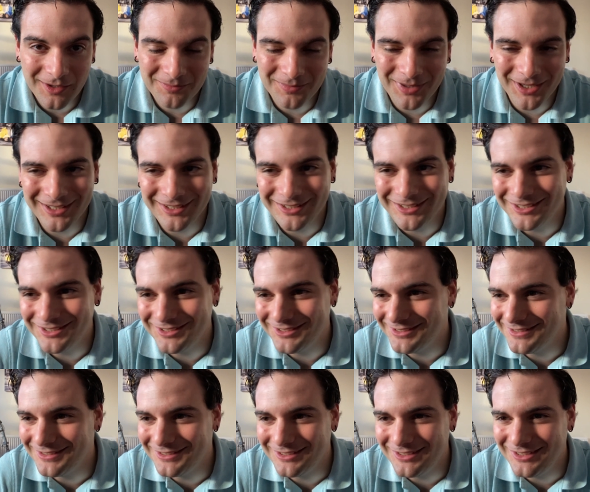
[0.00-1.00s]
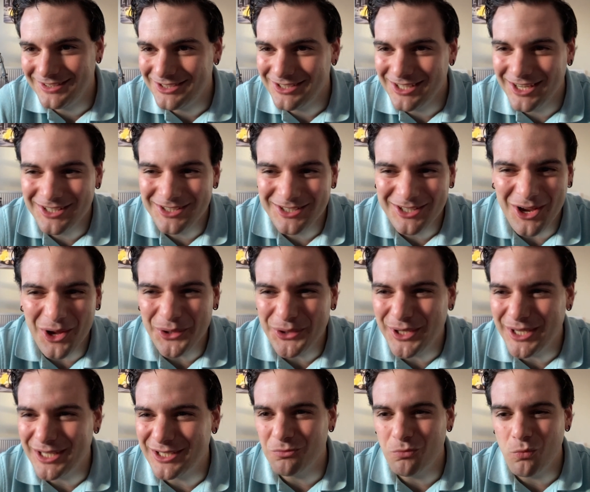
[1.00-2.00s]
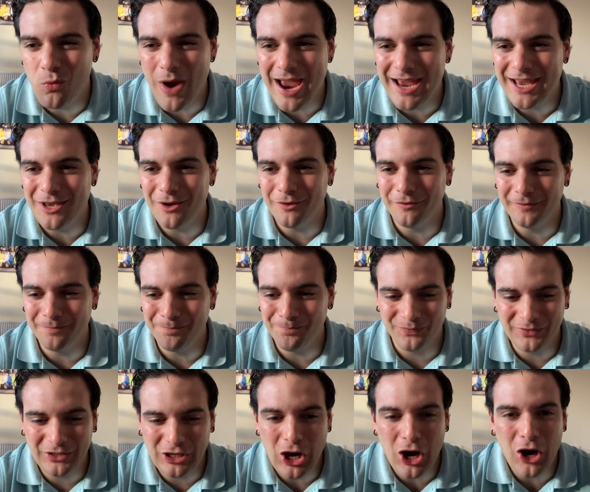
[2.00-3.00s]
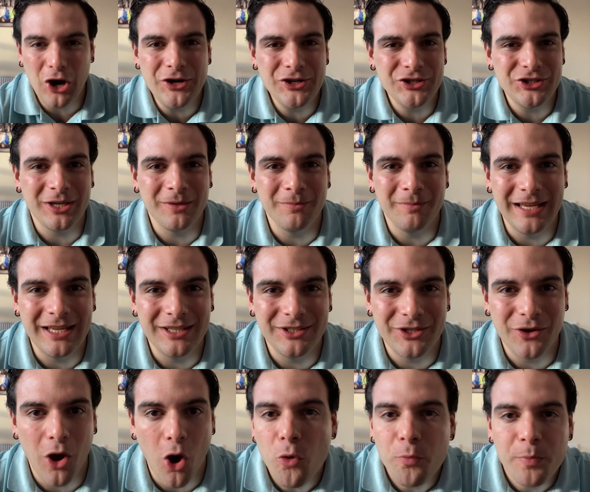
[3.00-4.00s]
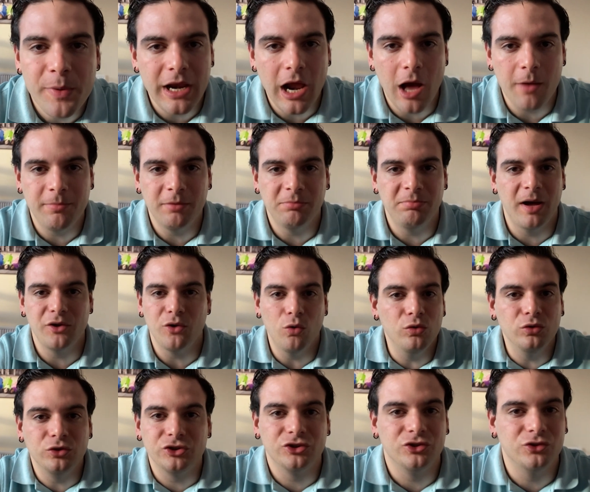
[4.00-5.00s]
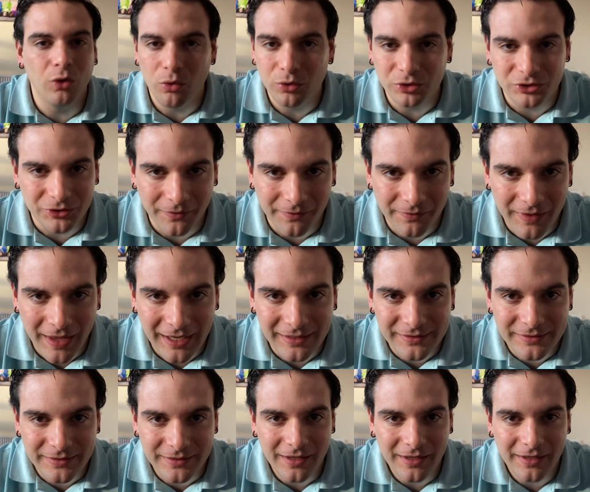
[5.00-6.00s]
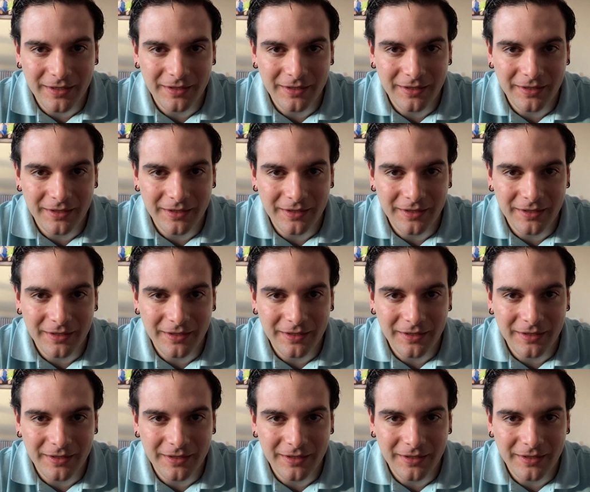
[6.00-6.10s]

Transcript: But she's got this way of encouraging me to open up about all sorts of things.